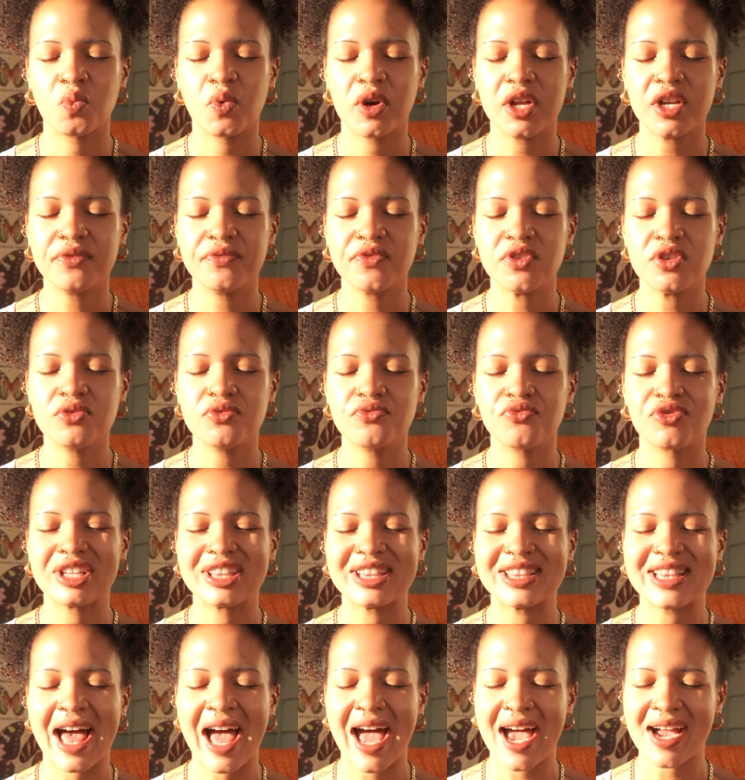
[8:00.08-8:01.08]
What if you
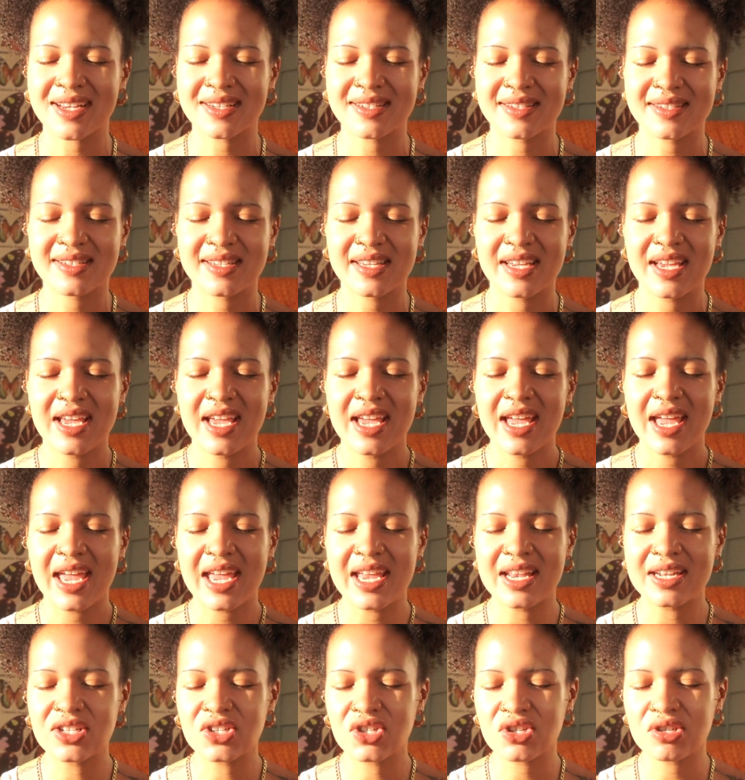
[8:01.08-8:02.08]
relaxed
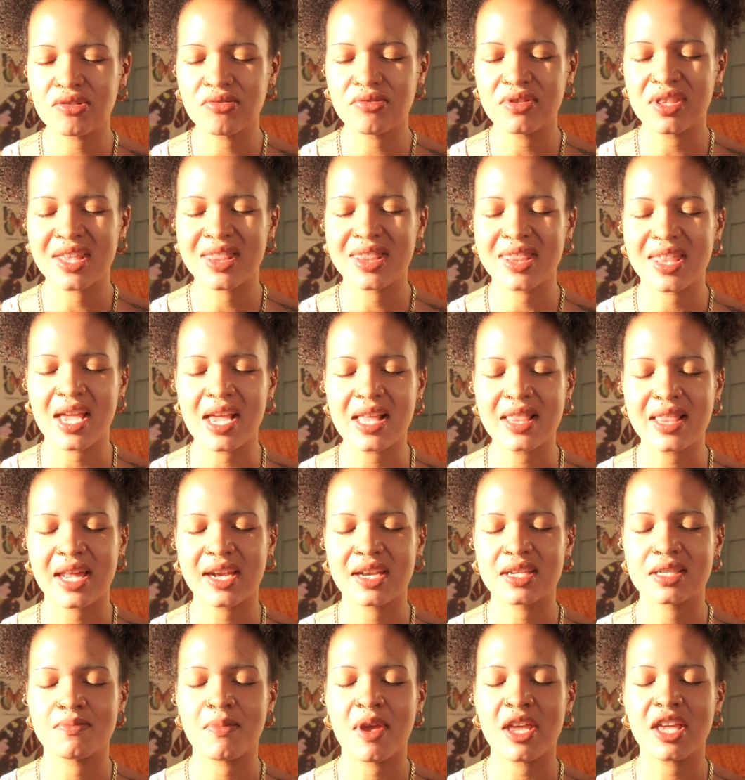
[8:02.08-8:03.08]
into the thing that
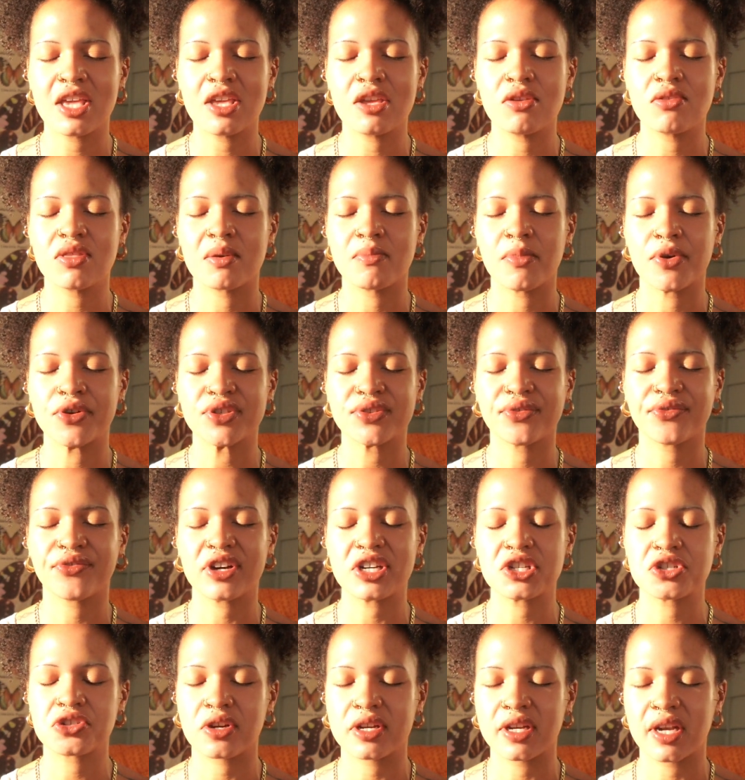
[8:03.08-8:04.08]
is making you the most
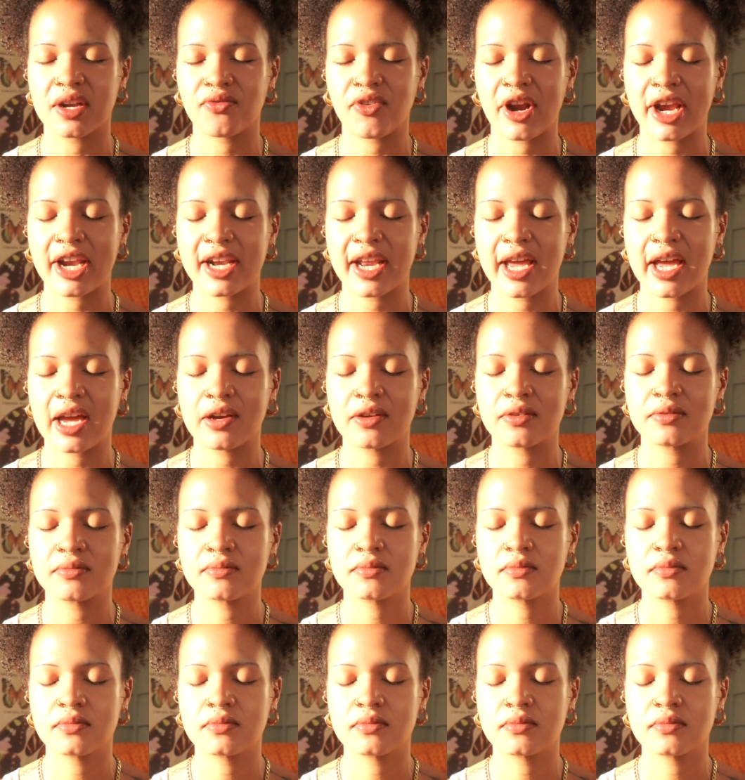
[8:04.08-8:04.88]
frustrated right now?